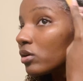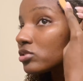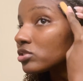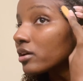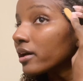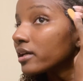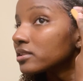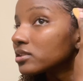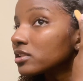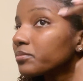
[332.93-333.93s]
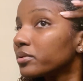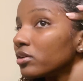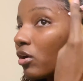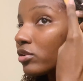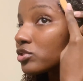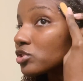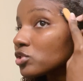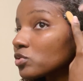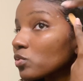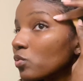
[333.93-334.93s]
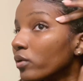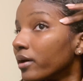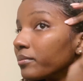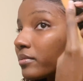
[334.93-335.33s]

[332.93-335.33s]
want your edges to be on swim